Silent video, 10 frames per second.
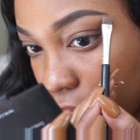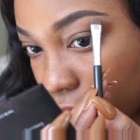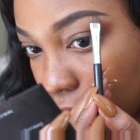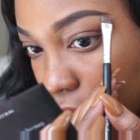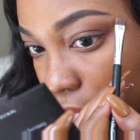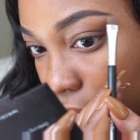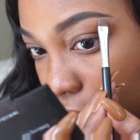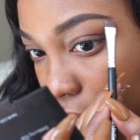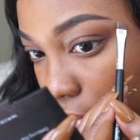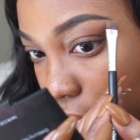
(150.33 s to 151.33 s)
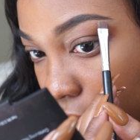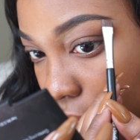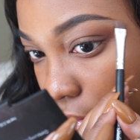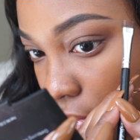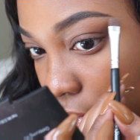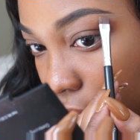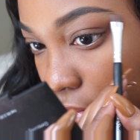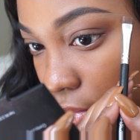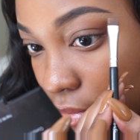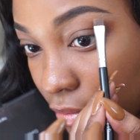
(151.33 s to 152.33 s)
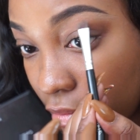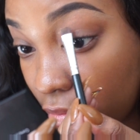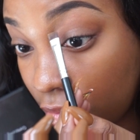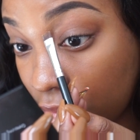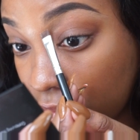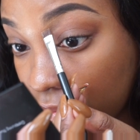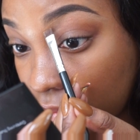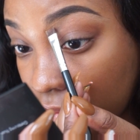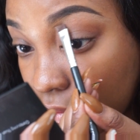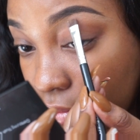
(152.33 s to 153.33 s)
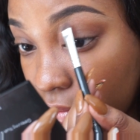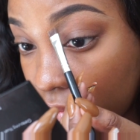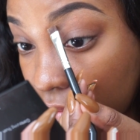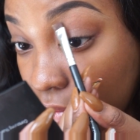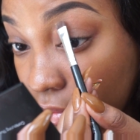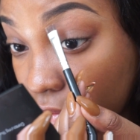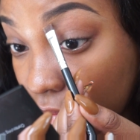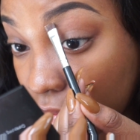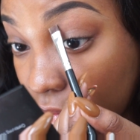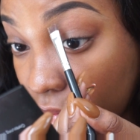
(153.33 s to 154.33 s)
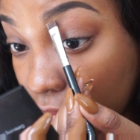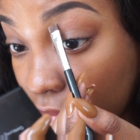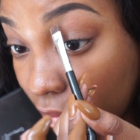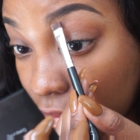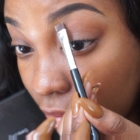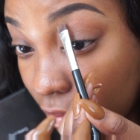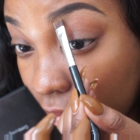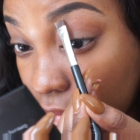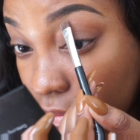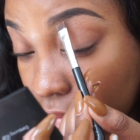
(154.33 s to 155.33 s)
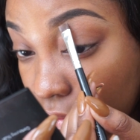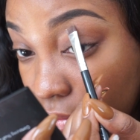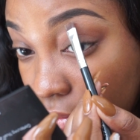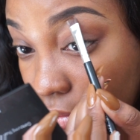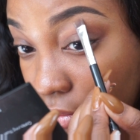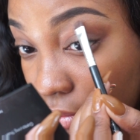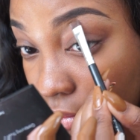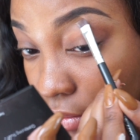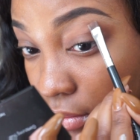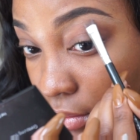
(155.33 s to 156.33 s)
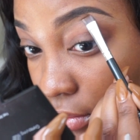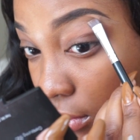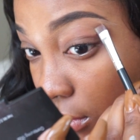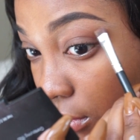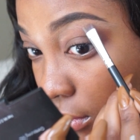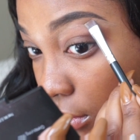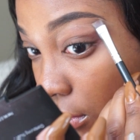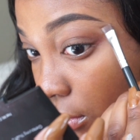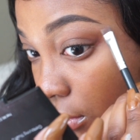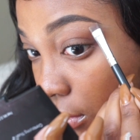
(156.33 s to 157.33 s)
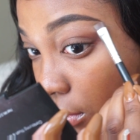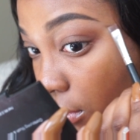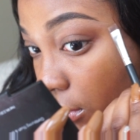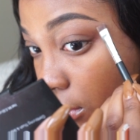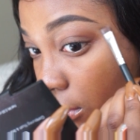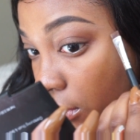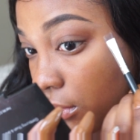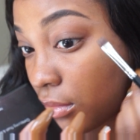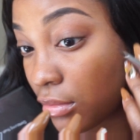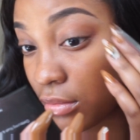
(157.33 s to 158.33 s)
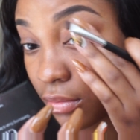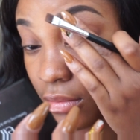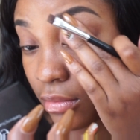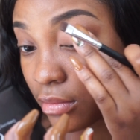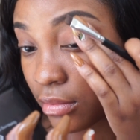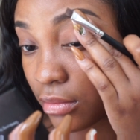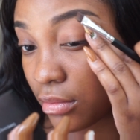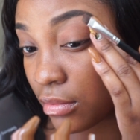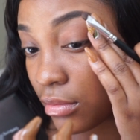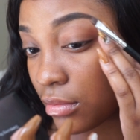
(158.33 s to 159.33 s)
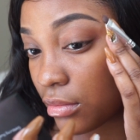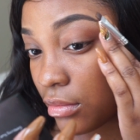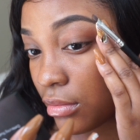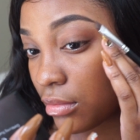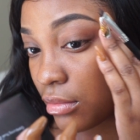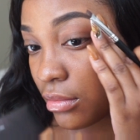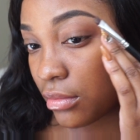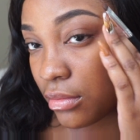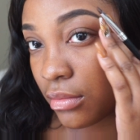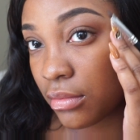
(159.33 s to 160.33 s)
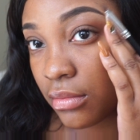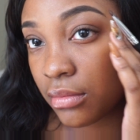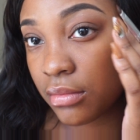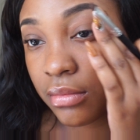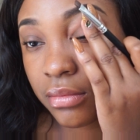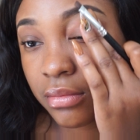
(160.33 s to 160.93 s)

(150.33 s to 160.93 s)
So just go and create a clean line underneath my brow and then just blend that concealer downward just to make everything nice and smooth.